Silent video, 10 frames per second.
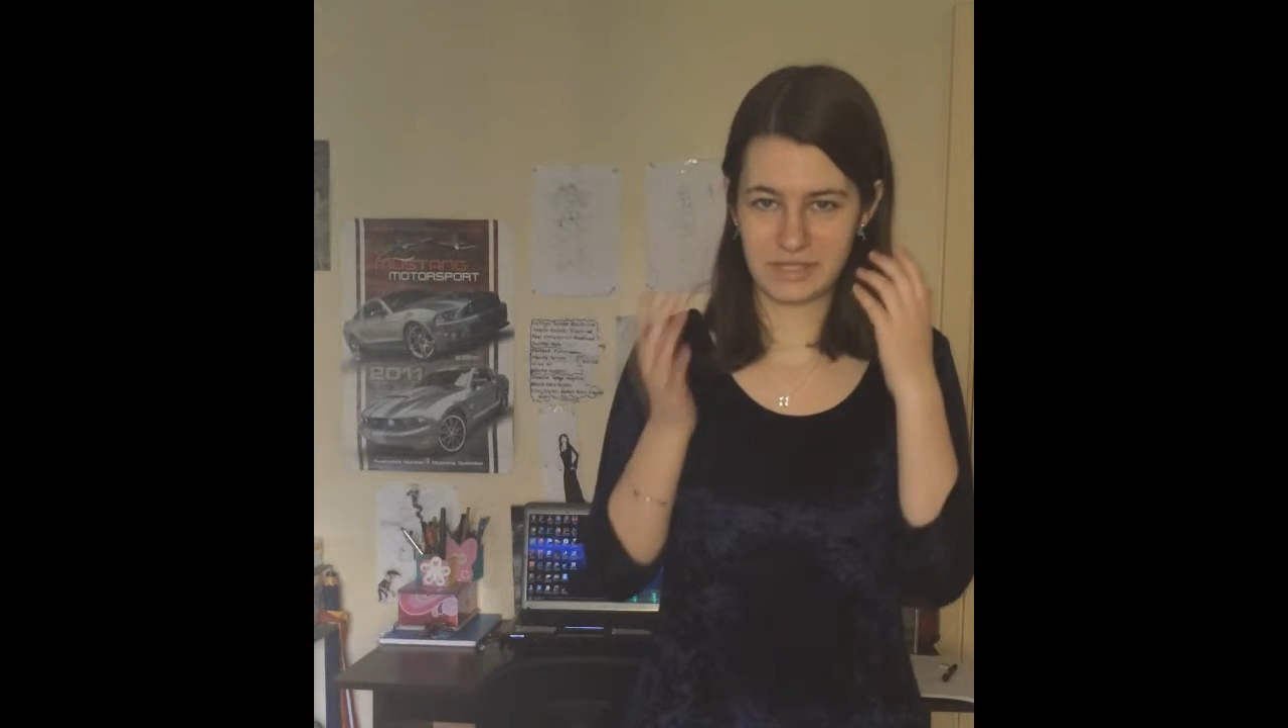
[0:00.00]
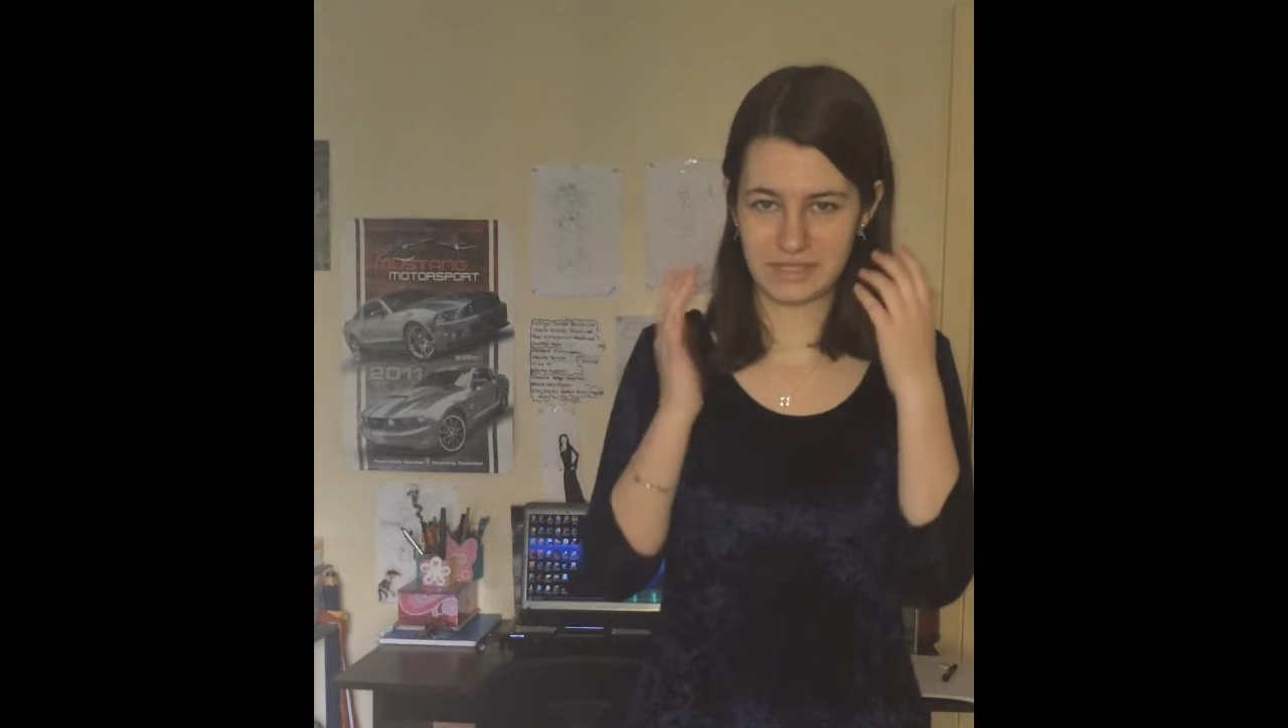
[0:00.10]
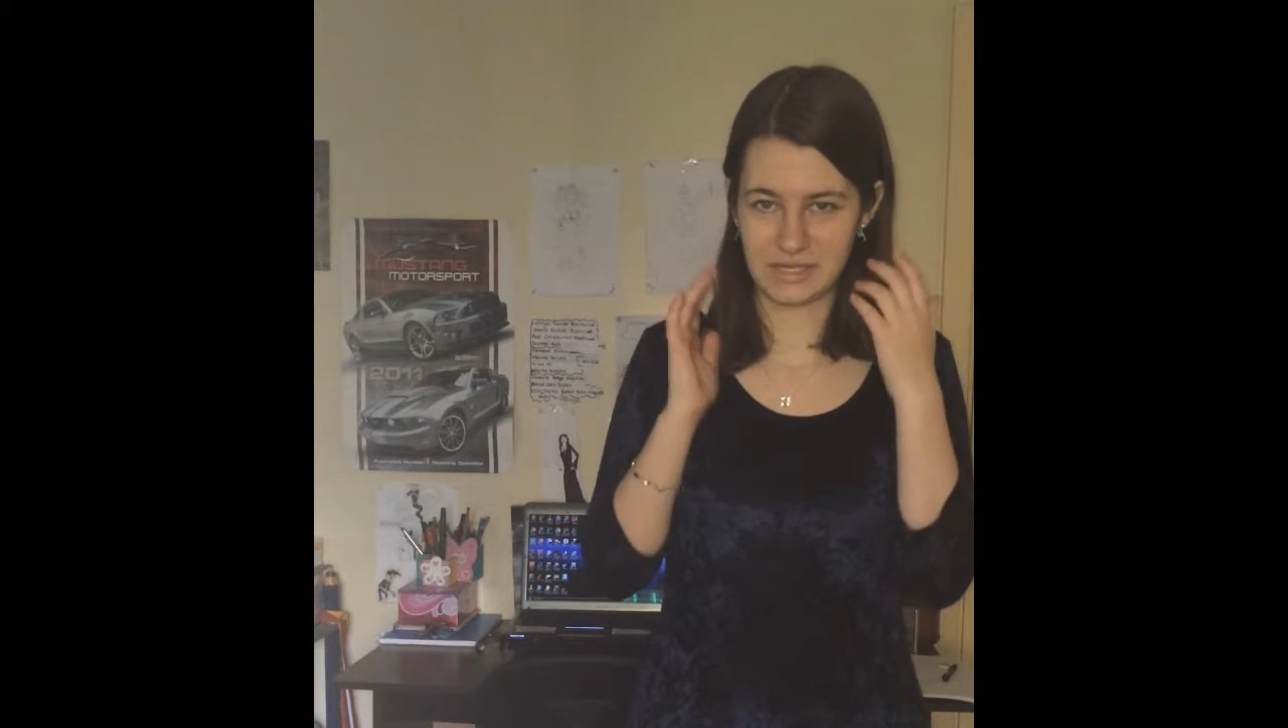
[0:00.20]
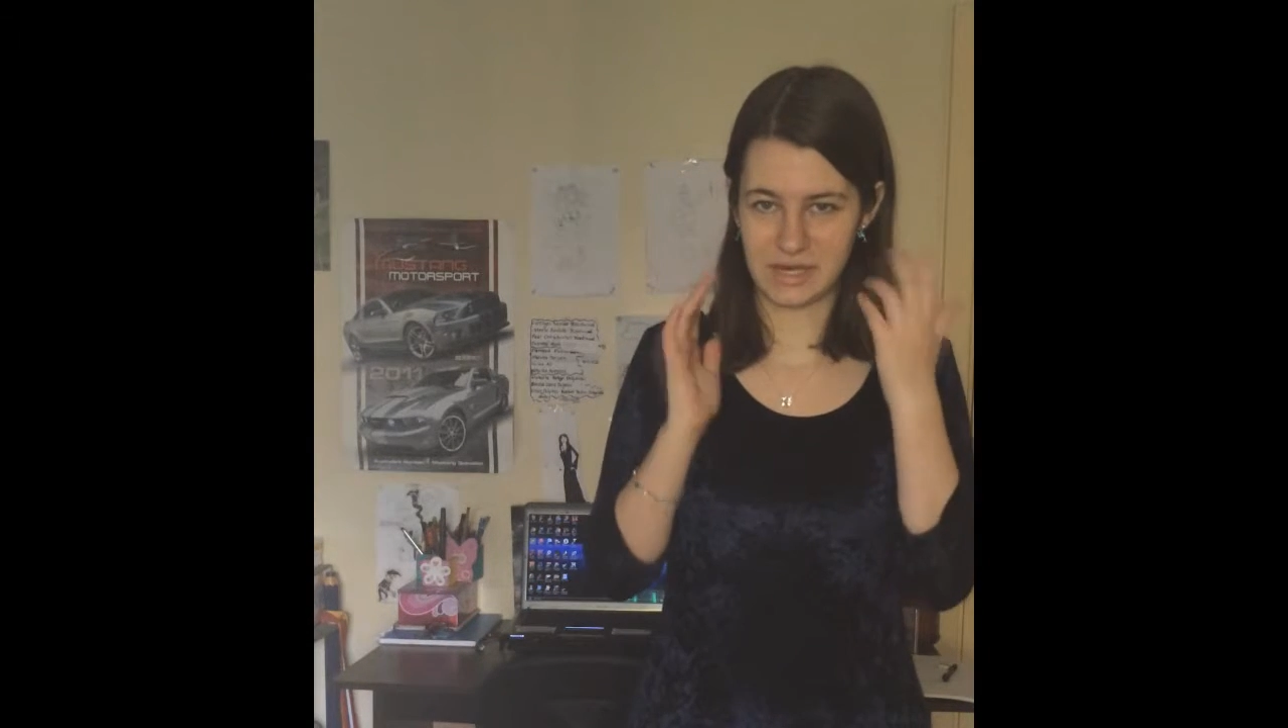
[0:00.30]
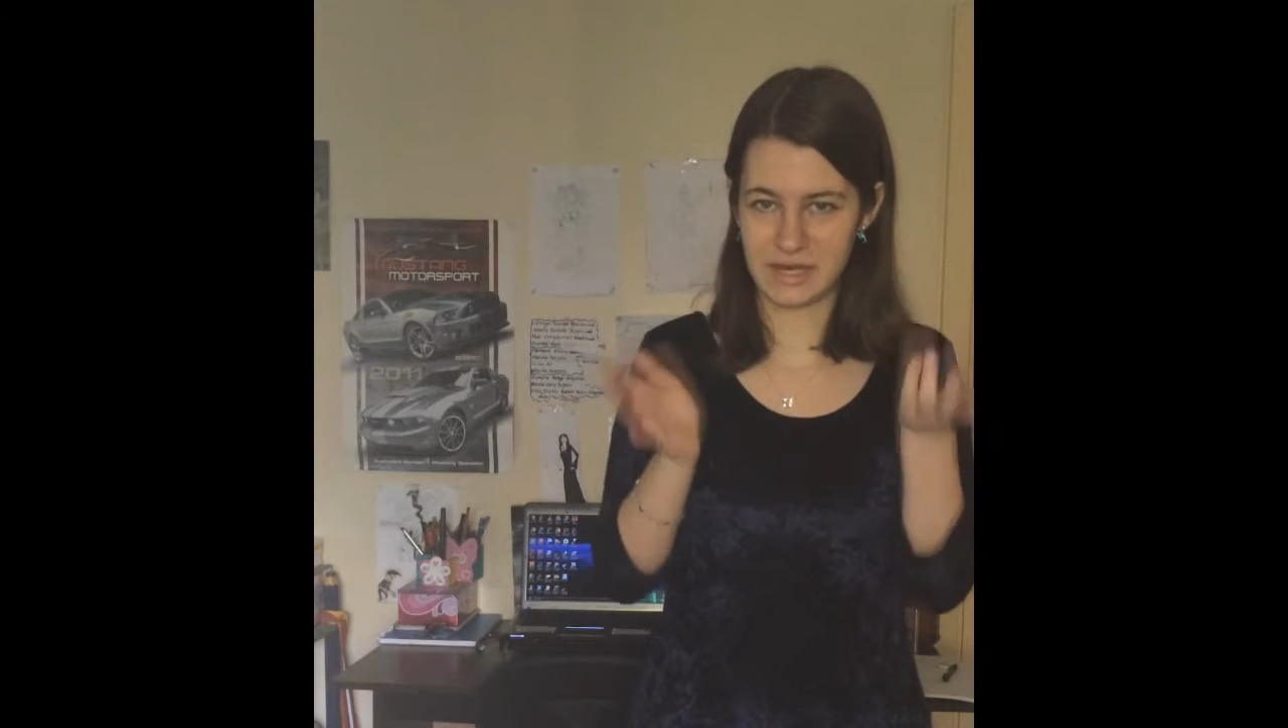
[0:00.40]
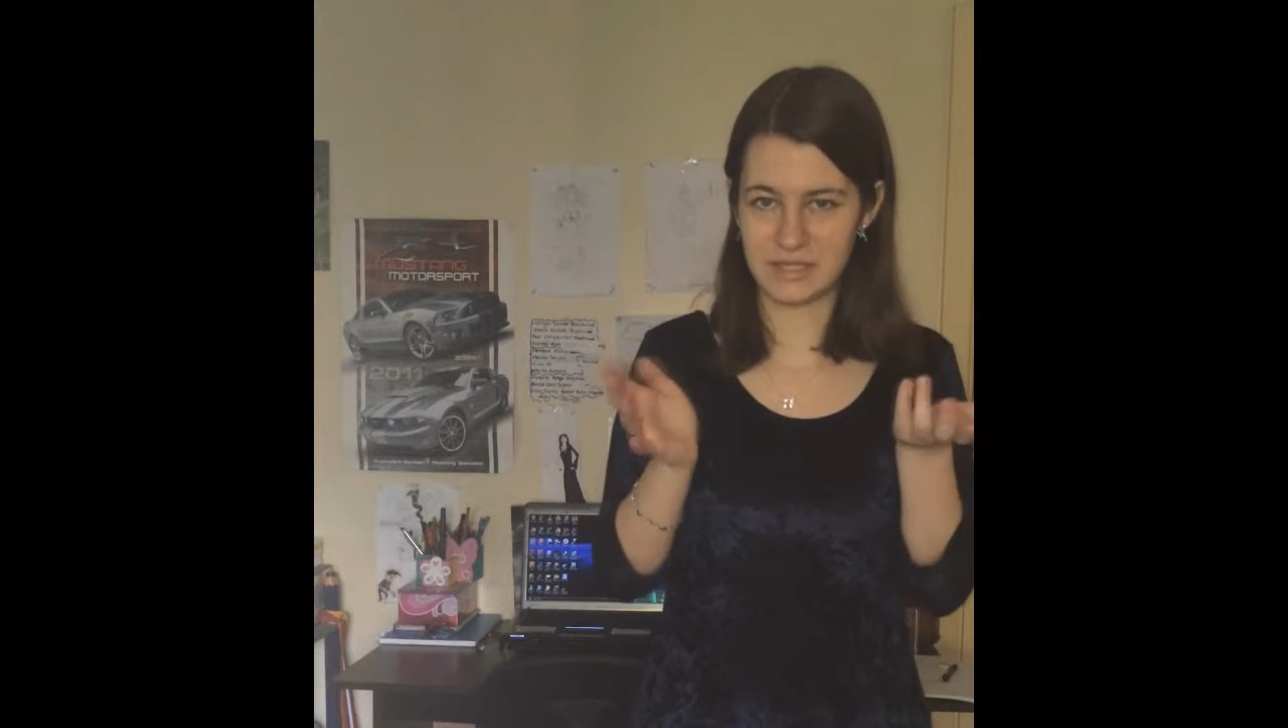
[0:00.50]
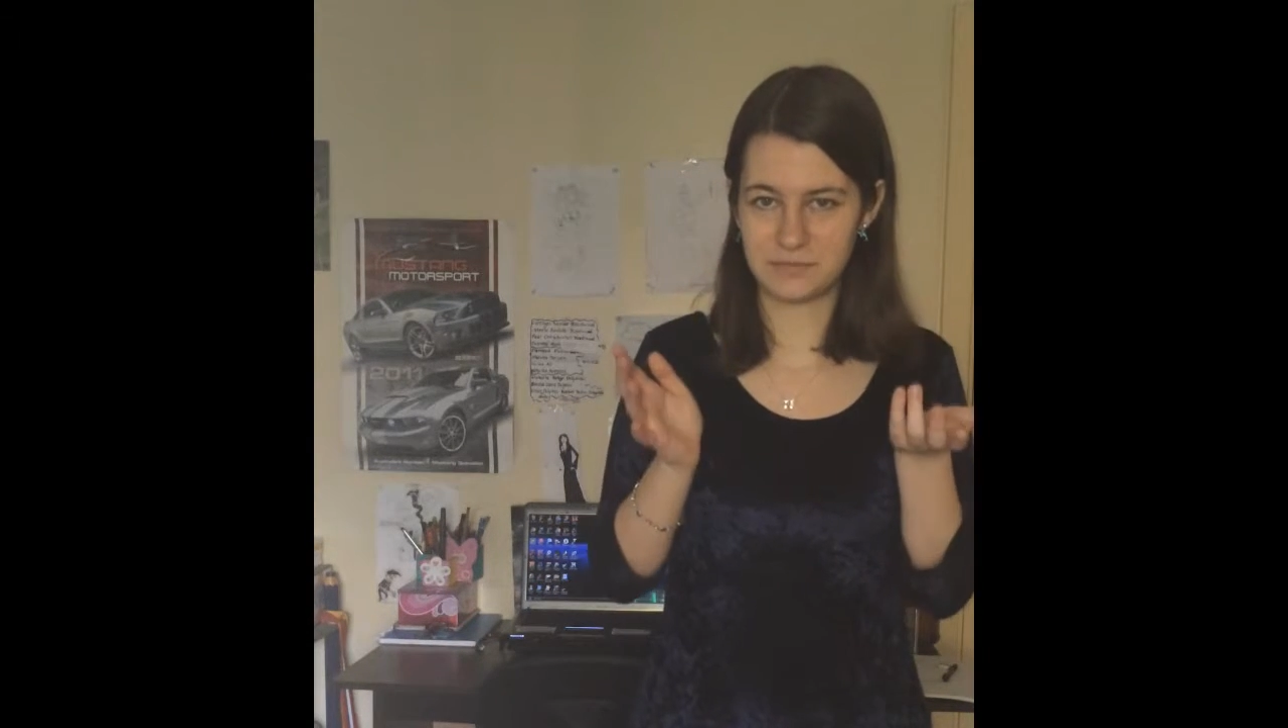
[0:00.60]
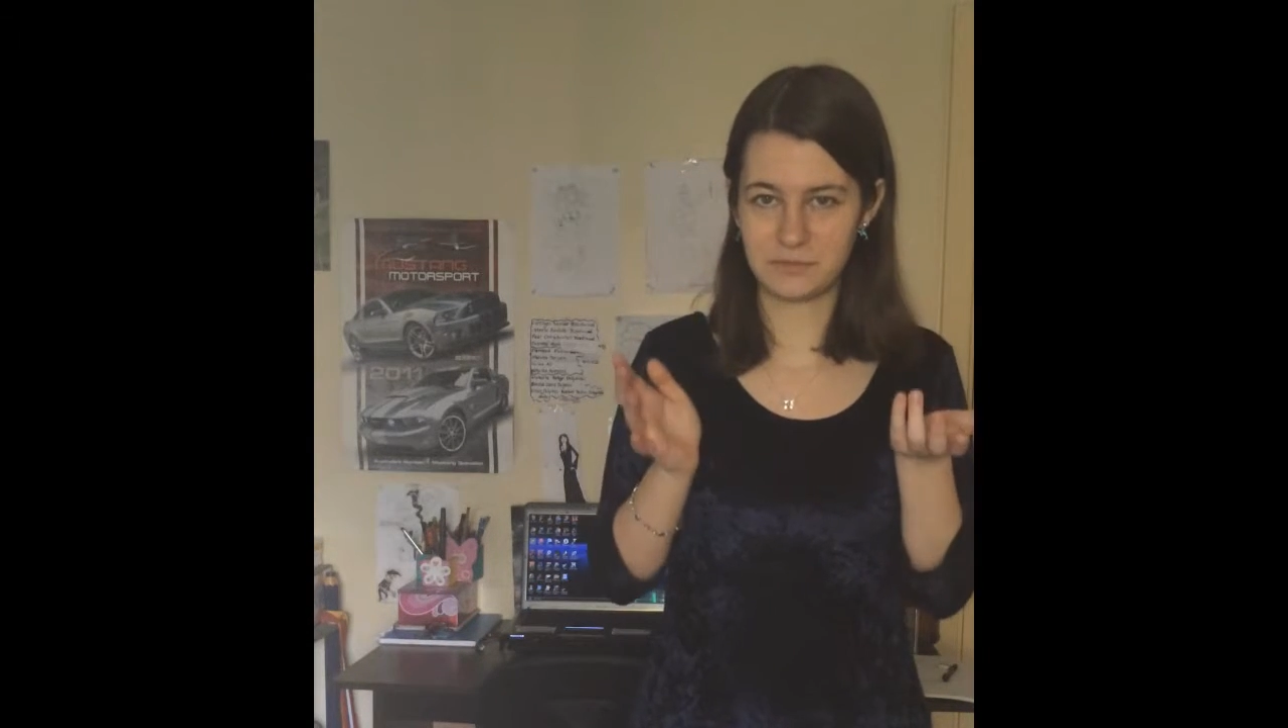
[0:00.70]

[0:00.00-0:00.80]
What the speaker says: likes to hide